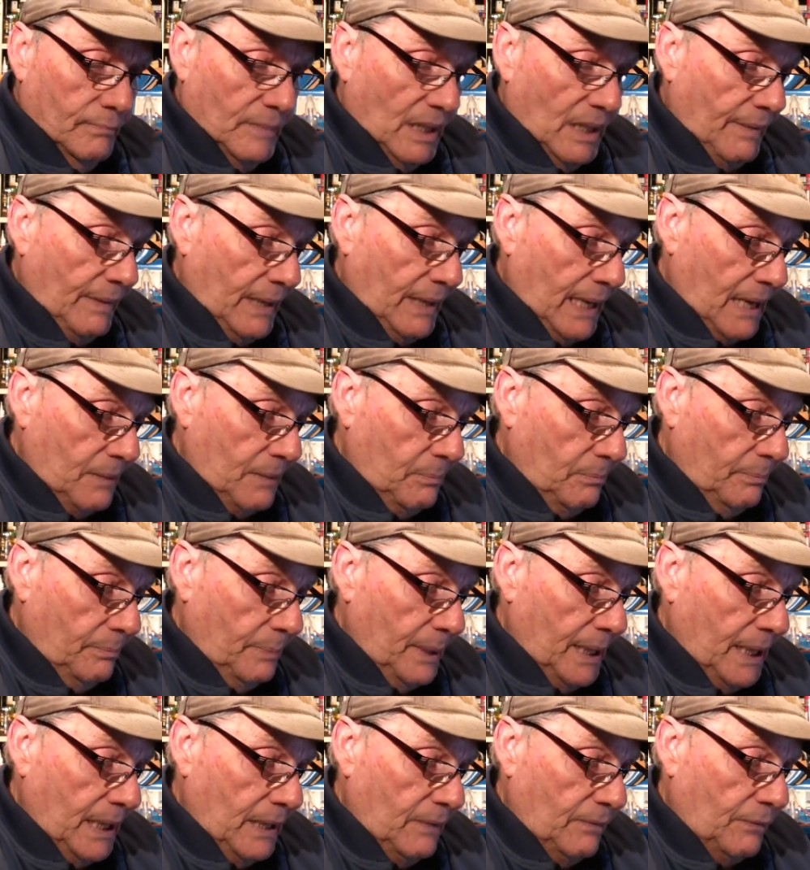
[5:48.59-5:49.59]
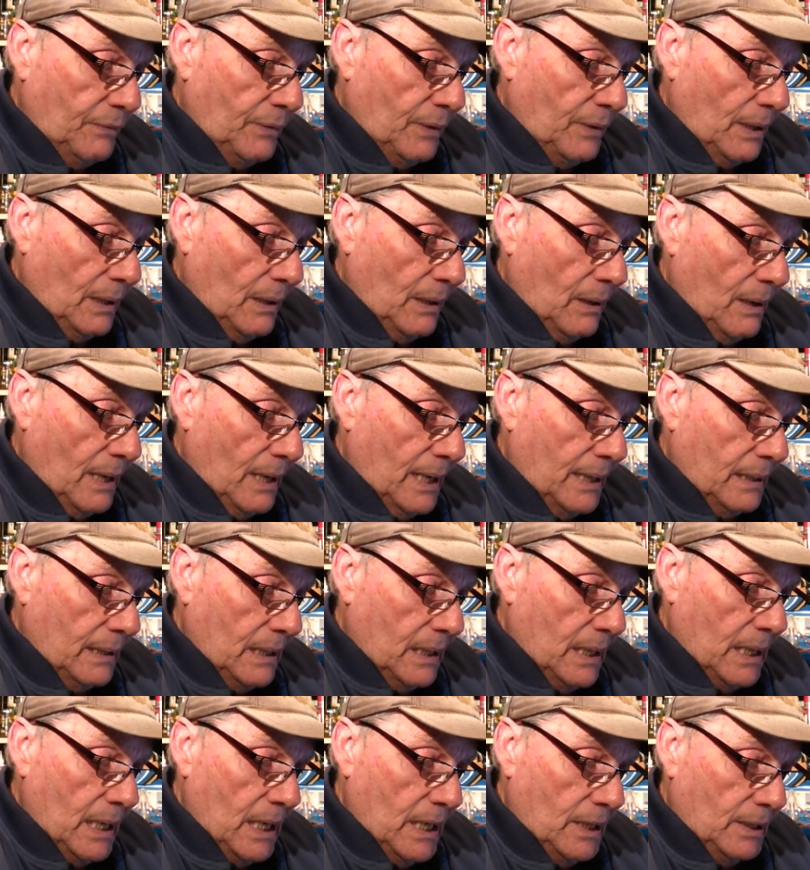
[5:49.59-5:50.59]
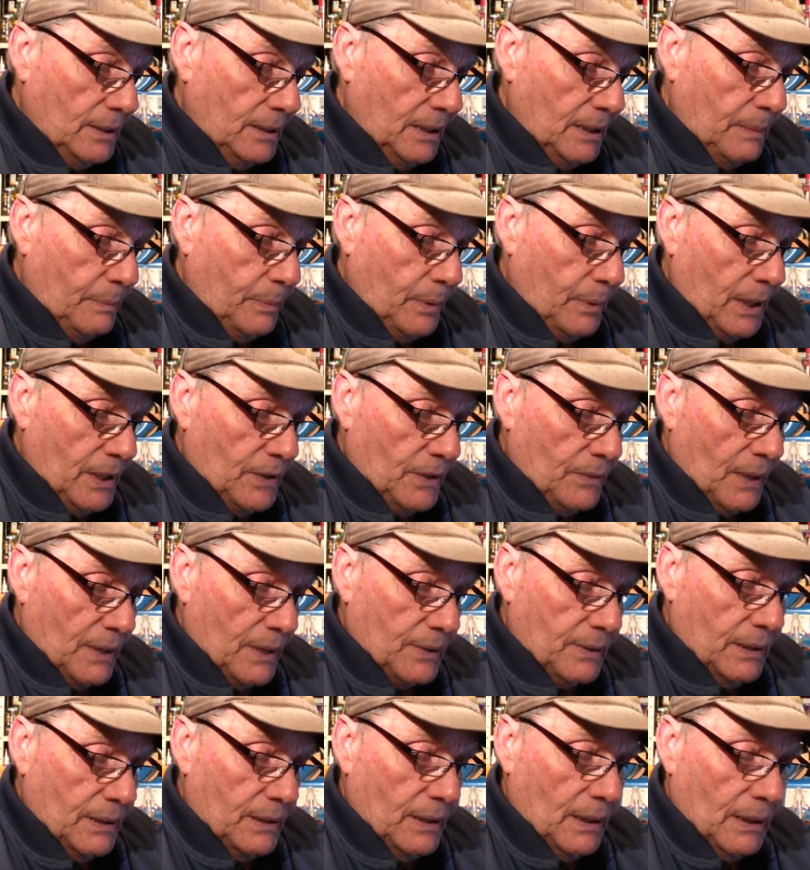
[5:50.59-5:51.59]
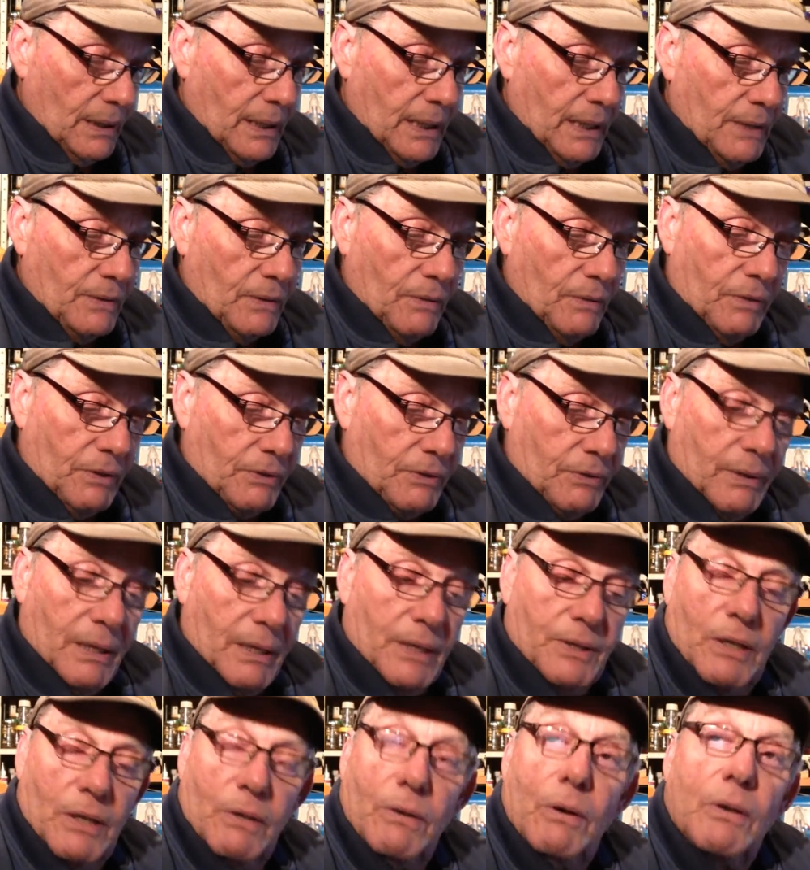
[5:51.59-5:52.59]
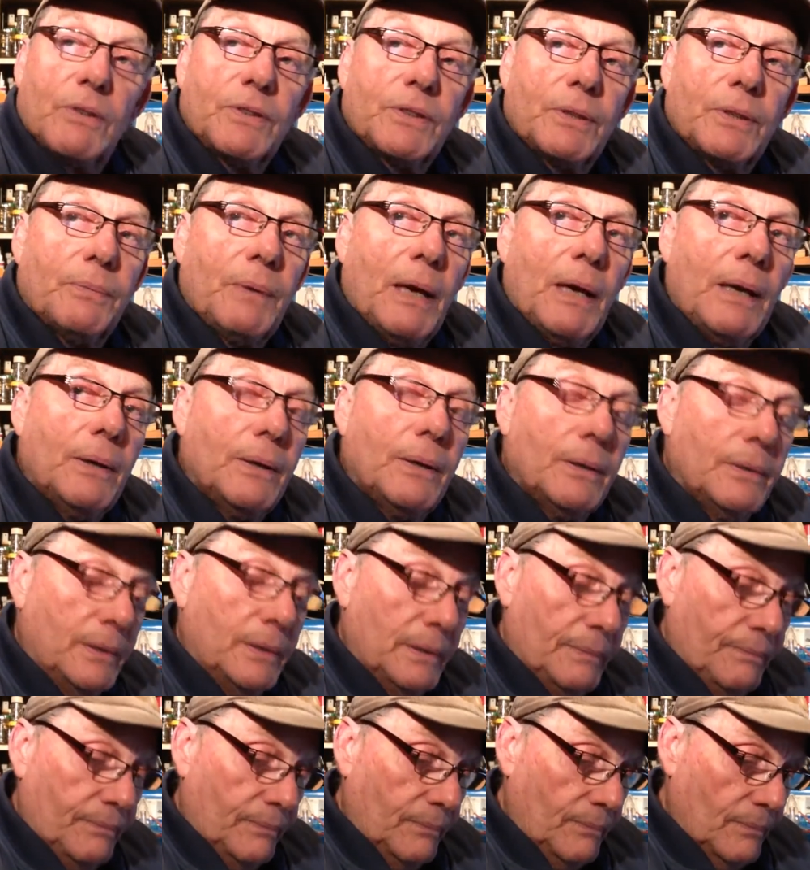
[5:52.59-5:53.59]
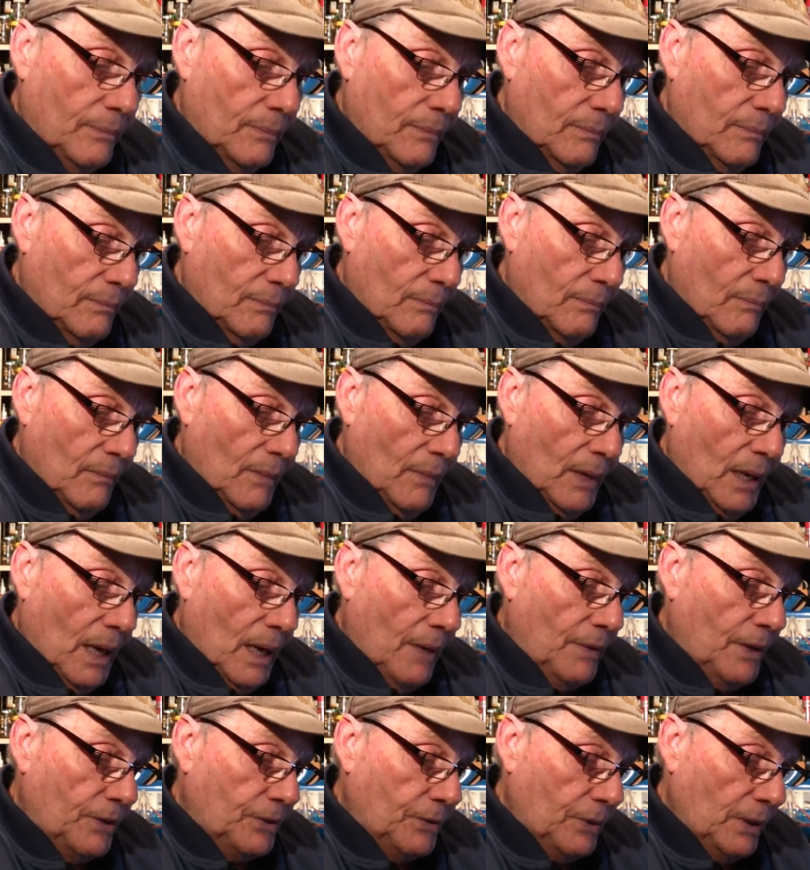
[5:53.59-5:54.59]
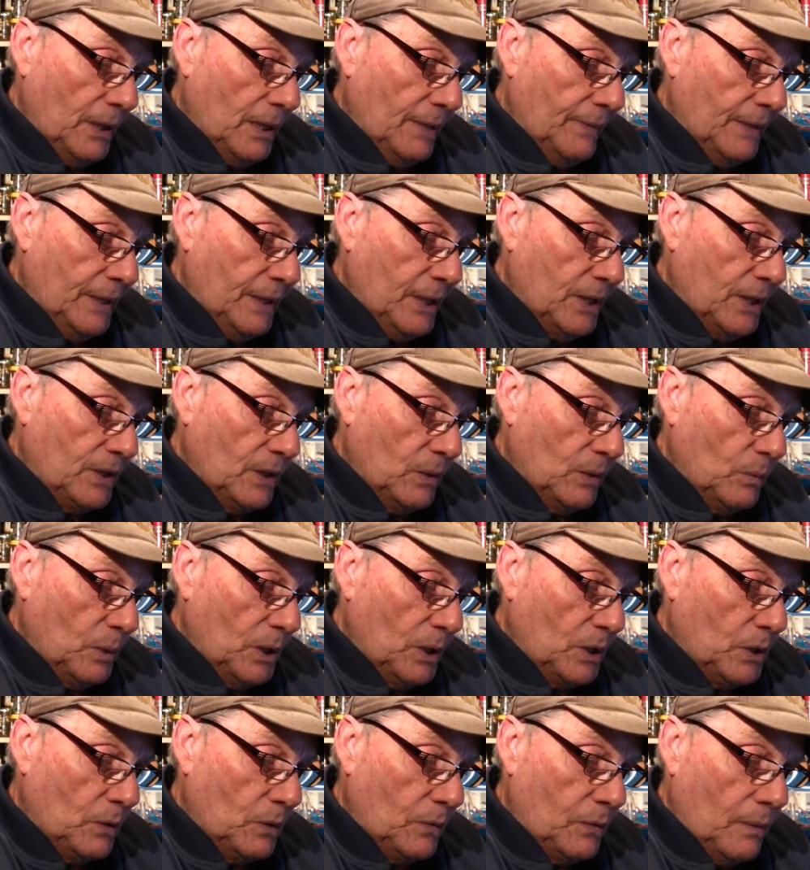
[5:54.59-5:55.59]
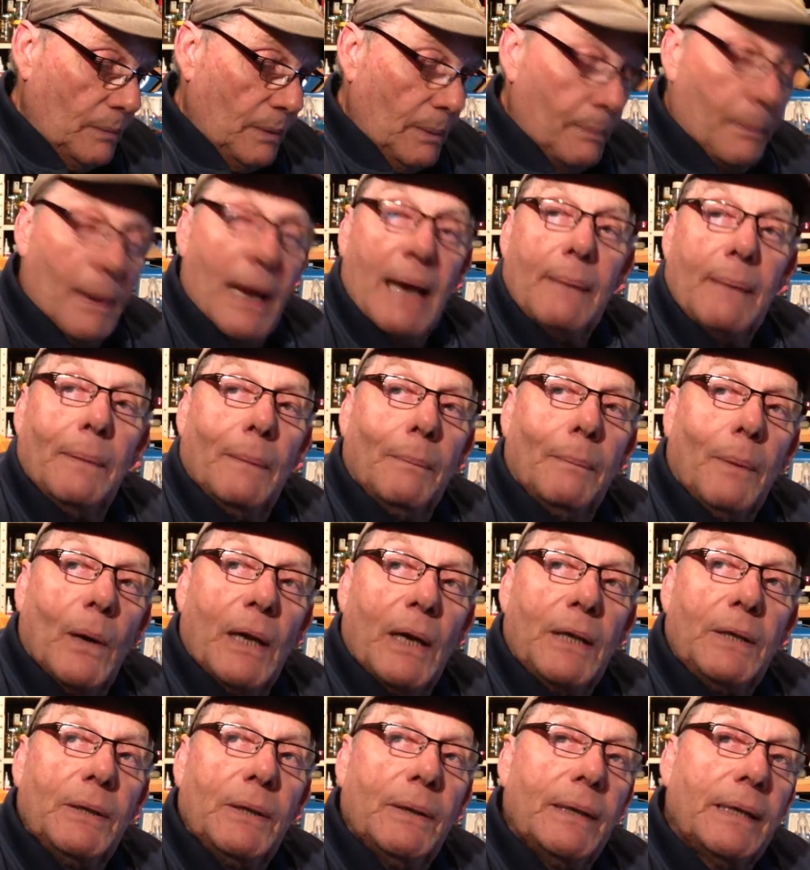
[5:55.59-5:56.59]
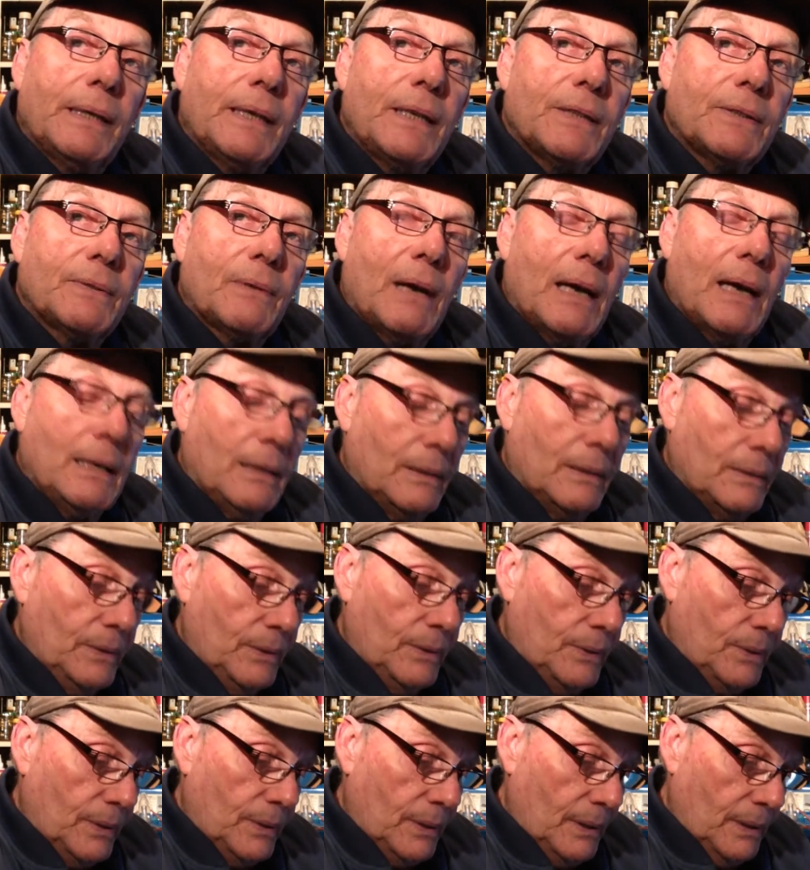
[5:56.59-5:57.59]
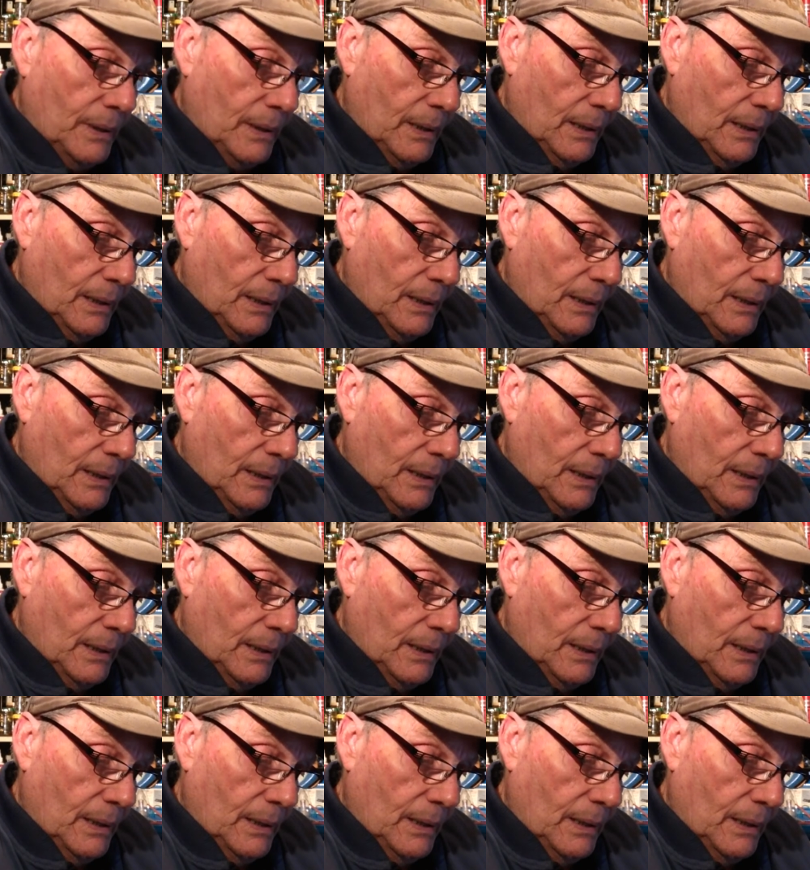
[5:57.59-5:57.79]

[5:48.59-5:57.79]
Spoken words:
If it hadn't been for a light easterly breeze rustling the leaves of the trees across the road and the trill of a distant whistle from a paper boy doing his rounds,